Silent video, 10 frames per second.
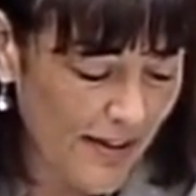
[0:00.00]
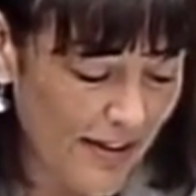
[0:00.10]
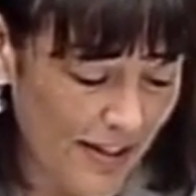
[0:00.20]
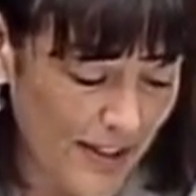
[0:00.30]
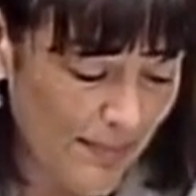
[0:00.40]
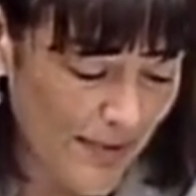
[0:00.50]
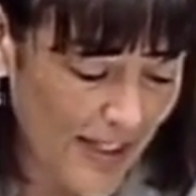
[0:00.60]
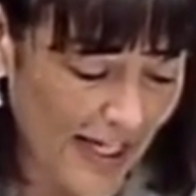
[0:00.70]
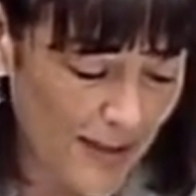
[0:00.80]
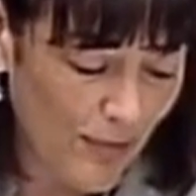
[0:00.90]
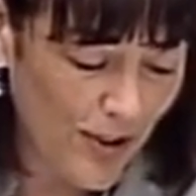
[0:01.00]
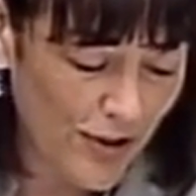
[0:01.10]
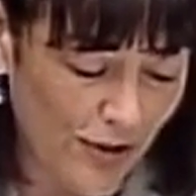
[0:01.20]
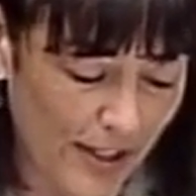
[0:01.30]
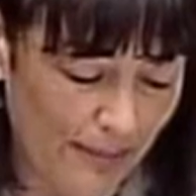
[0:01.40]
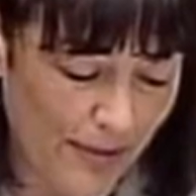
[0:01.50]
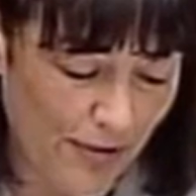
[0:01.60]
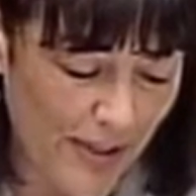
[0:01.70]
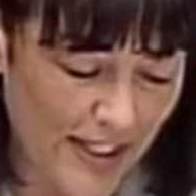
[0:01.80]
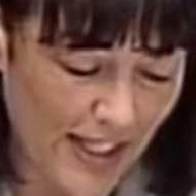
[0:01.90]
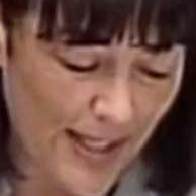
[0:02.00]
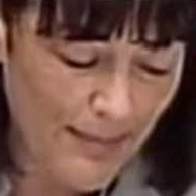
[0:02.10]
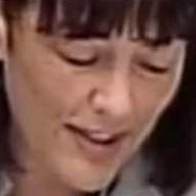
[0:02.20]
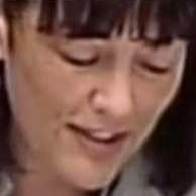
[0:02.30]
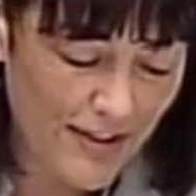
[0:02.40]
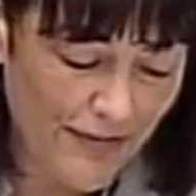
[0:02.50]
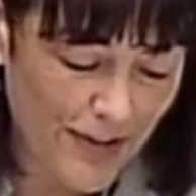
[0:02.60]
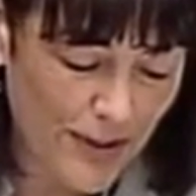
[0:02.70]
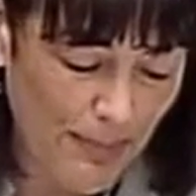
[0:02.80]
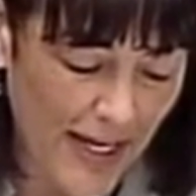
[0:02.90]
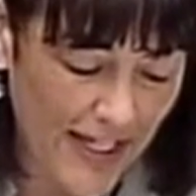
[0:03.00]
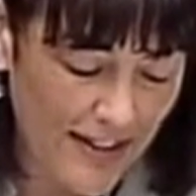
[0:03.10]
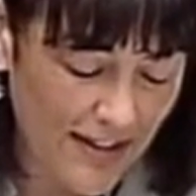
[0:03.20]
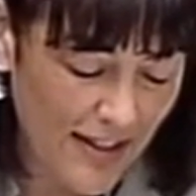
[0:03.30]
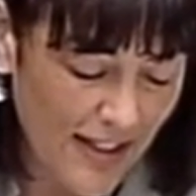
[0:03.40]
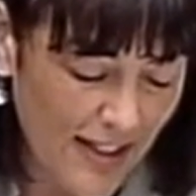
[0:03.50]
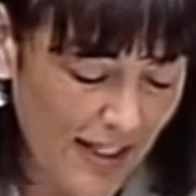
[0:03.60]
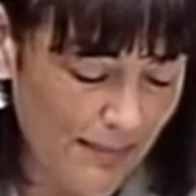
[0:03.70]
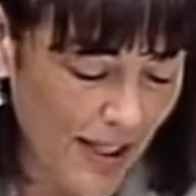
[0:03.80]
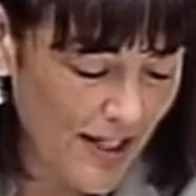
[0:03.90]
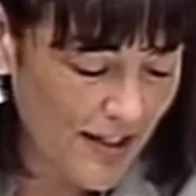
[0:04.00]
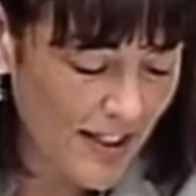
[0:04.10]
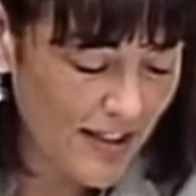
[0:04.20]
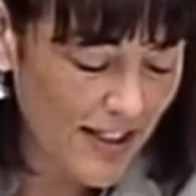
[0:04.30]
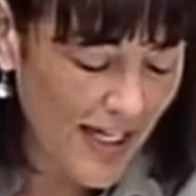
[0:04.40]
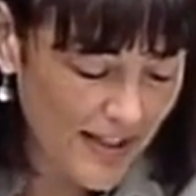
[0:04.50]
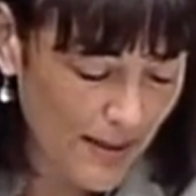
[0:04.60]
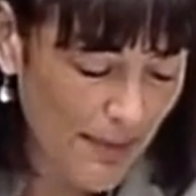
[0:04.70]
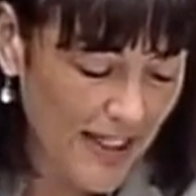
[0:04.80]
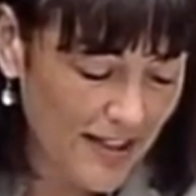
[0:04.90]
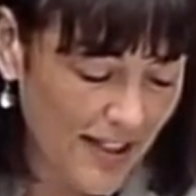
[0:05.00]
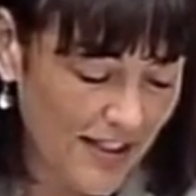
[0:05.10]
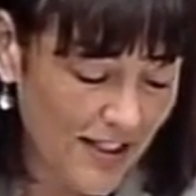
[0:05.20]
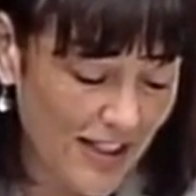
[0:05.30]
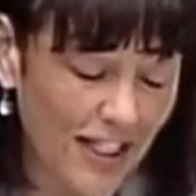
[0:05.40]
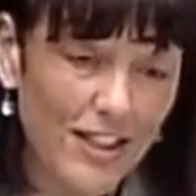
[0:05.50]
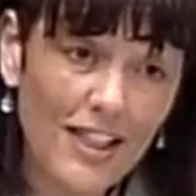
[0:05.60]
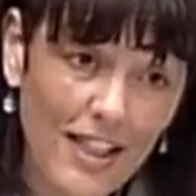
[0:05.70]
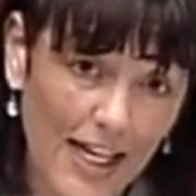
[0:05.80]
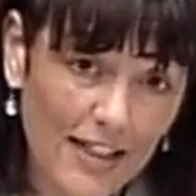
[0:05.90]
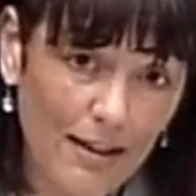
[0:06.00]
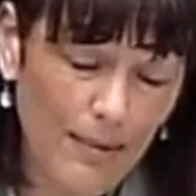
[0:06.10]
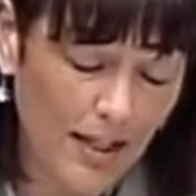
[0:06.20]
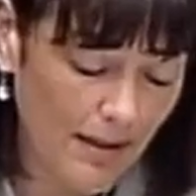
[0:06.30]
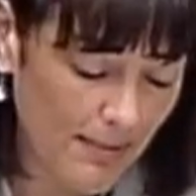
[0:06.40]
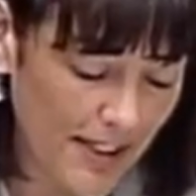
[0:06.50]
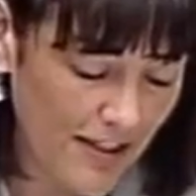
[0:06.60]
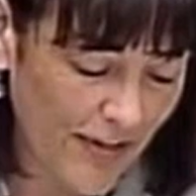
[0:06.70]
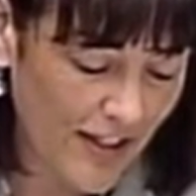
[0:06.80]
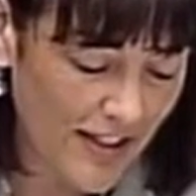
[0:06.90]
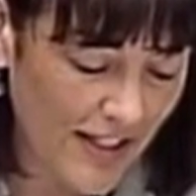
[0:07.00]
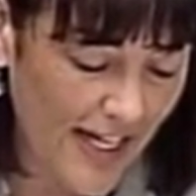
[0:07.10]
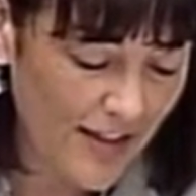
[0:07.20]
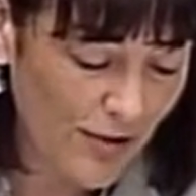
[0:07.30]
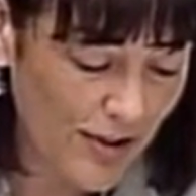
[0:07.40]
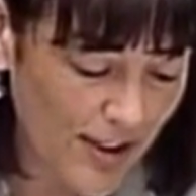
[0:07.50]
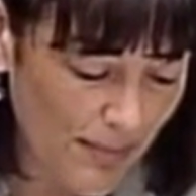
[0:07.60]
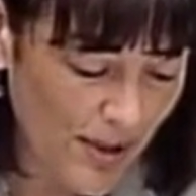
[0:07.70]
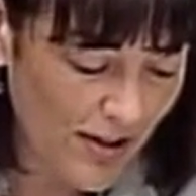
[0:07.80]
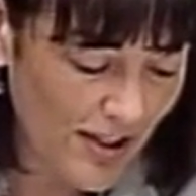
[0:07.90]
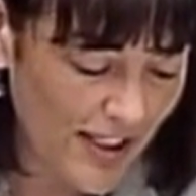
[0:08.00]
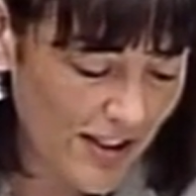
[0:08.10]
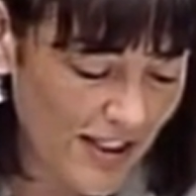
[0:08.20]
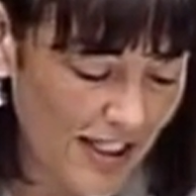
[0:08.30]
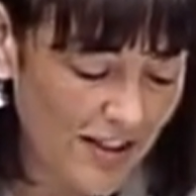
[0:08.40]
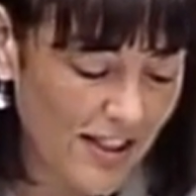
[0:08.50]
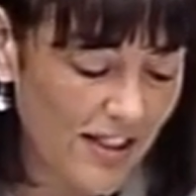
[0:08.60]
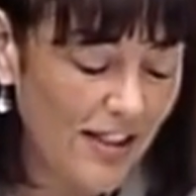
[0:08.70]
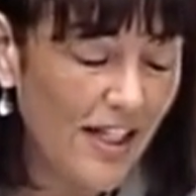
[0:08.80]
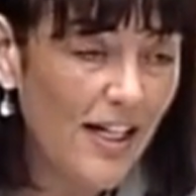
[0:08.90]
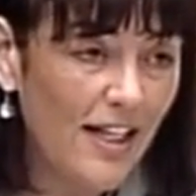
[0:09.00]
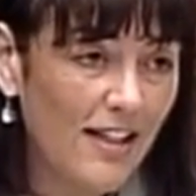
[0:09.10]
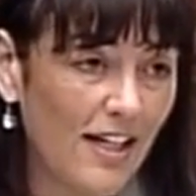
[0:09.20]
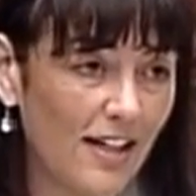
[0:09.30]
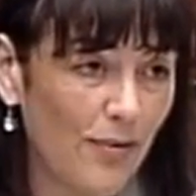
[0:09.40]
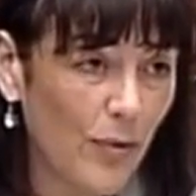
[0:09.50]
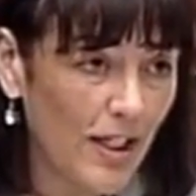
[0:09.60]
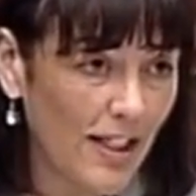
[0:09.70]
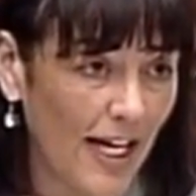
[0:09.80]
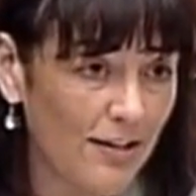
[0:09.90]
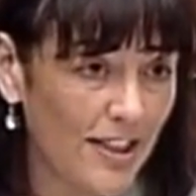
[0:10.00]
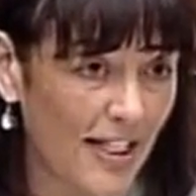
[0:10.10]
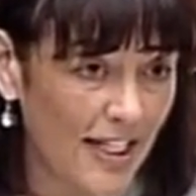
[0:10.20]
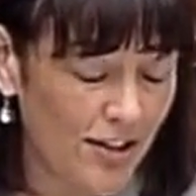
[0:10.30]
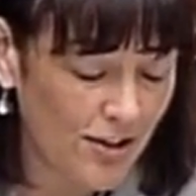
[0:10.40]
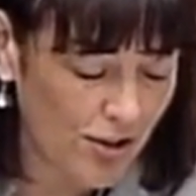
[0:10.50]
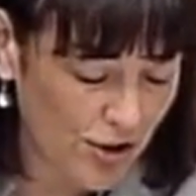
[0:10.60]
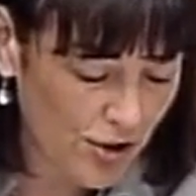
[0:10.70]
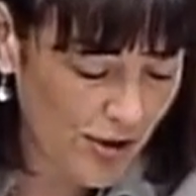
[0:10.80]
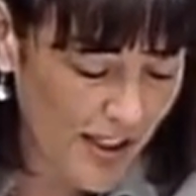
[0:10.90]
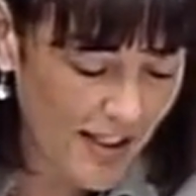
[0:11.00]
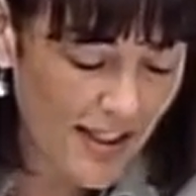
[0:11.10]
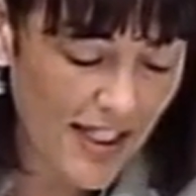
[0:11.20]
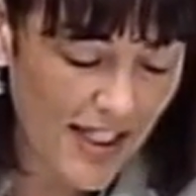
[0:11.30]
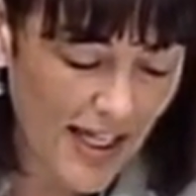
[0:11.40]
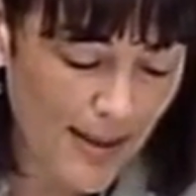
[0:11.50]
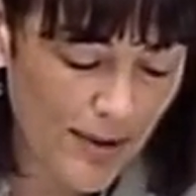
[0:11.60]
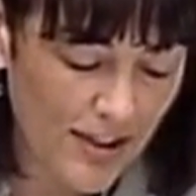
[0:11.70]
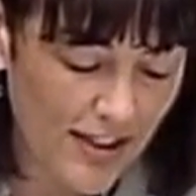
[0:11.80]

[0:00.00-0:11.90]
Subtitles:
this tax moratorium three times since it first passed, Congress has yet to pass legislation like the Marketplace Fairness Act or similar legislation that would allow states to treat e-commerce